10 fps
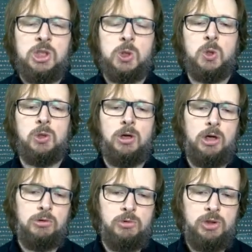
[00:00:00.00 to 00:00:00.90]

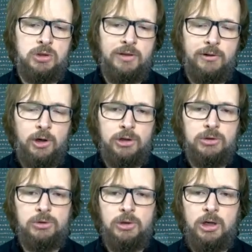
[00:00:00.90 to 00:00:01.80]
So we should
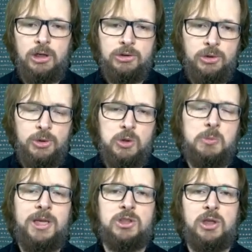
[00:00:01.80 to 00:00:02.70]
avoid to
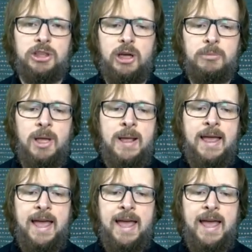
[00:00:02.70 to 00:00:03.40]
use MySQL dump.